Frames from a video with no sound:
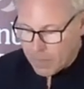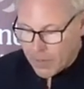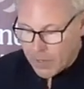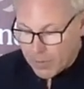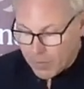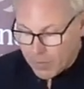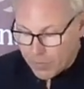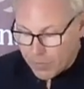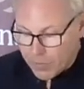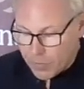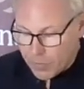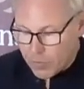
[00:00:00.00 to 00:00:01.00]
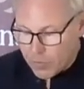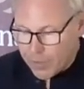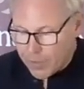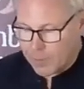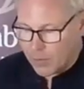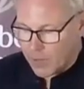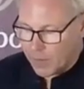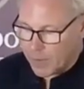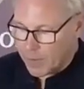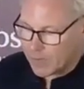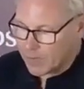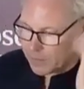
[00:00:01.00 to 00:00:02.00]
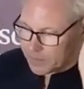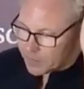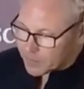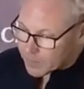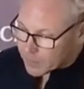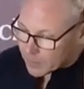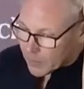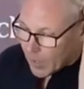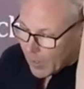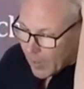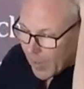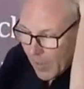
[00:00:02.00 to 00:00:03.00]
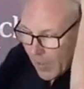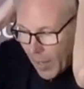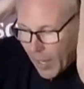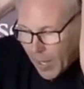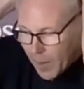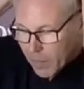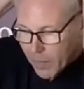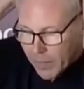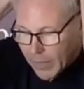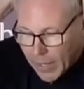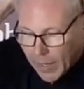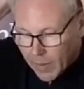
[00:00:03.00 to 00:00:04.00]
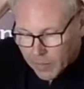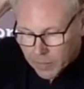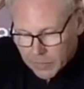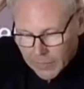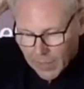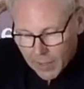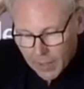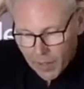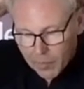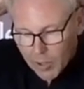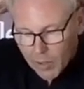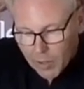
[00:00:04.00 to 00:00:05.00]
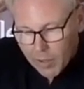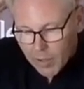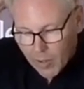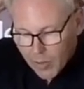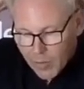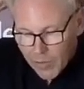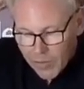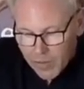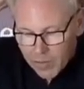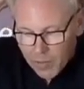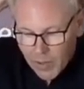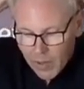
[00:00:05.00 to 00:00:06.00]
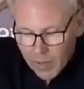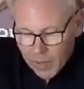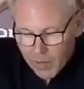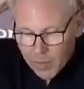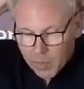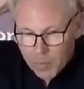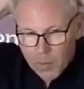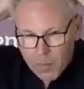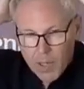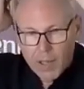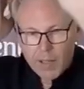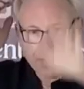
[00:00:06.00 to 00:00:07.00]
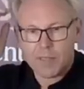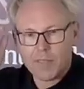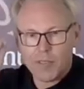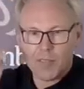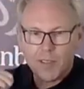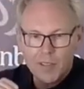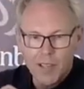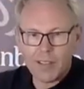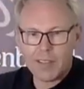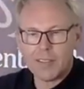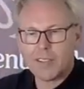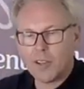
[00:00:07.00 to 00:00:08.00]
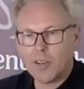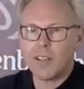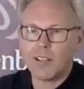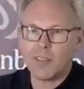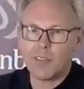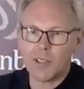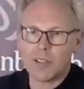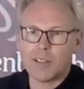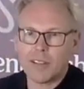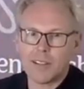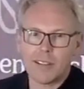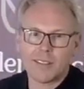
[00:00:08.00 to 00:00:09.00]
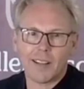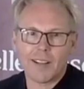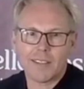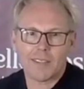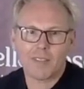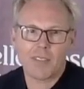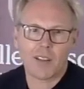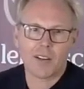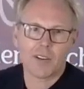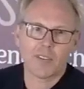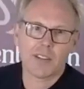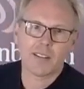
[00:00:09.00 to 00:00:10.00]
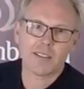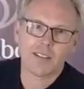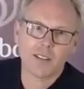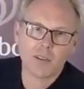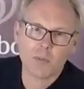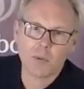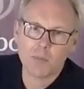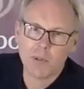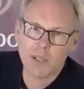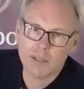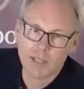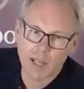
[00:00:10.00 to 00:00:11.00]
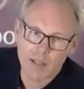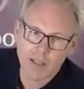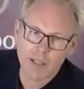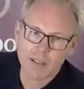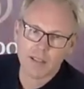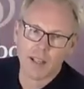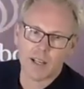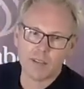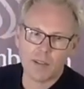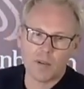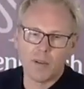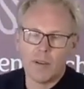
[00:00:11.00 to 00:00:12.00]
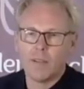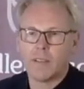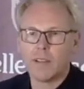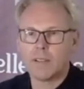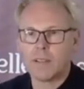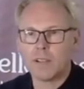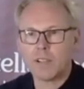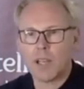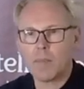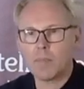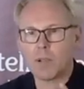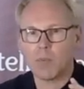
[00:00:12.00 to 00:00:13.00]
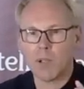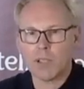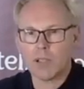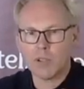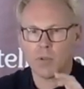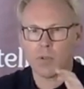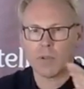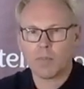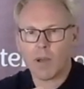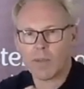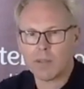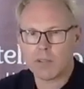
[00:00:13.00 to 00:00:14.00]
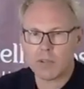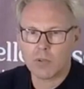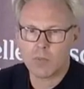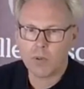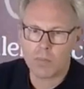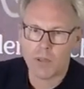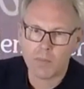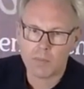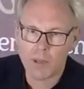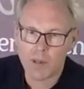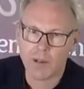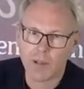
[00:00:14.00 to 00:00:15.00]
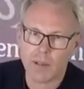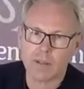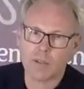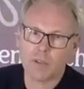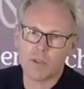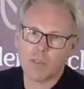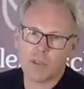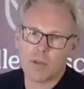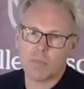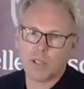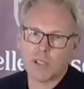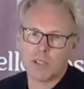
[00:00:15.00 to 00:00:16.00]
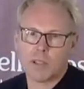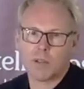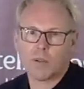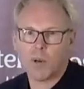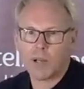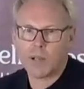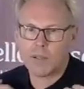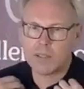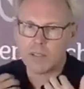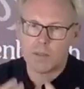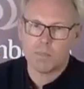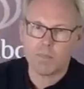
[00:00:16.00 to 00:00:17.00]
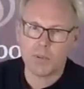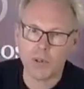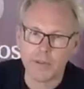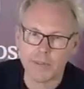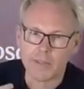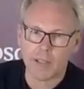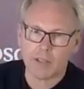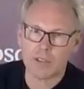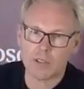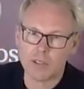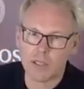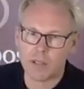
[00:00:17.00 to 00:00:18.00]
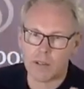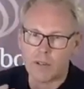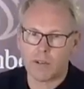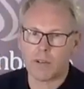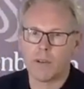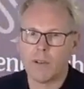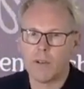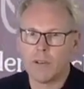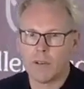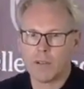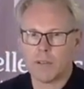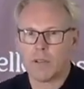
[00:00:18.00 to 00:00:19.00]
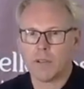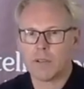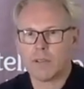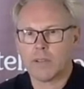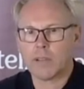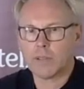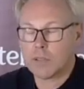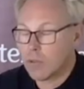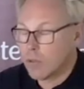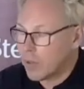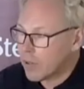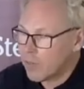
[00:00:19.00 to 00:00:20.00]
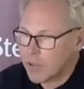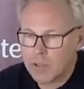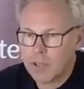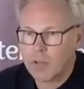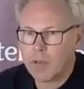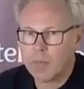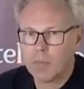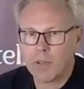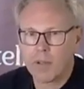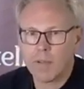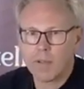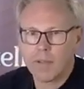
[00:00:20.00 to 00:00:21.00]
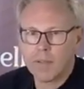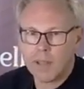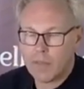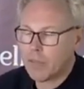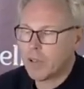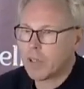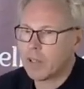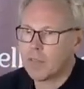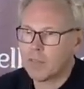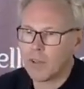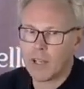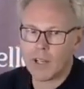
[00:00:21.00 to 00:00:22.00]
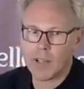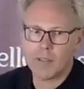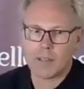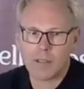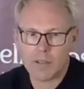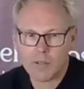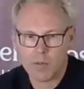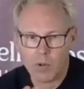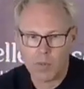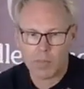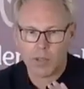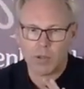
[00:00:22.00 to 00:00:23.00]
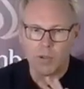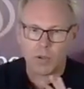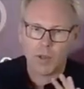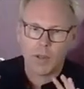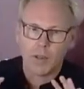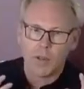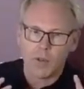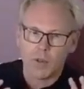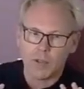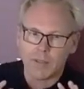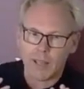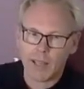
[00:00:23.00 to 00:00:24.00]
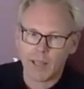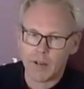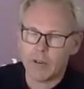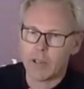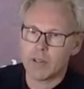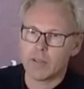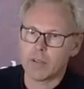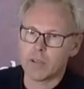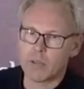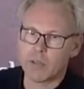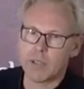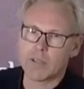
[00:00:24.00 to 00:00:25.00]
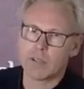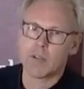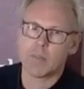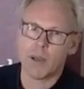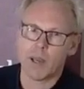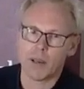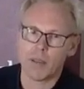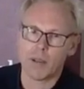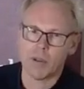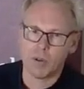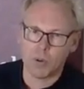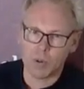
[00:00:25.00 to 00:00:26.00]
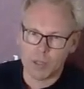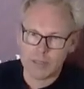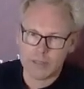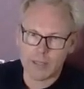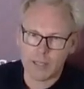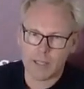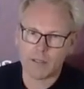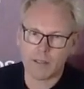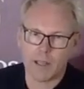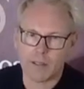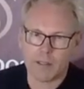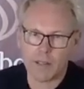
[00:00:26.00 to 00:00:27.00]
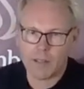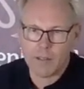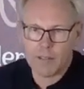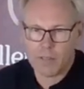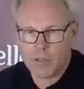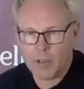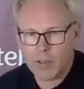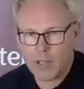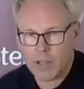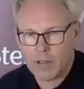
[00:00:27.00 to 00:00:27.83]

everyone else around us? Um, now, I'm not going to go over this because Pumla has has totally written the decisive thing on this in A Human Being Died That Night. The, there's the chapter where she talks about the two women appearing at the Truth Commission, and the one is just bursting to tell her the, the story of her terrible suffering and violence, and there's the woman who, who is angry and retreats to the back of the hall and, and, and, and doing,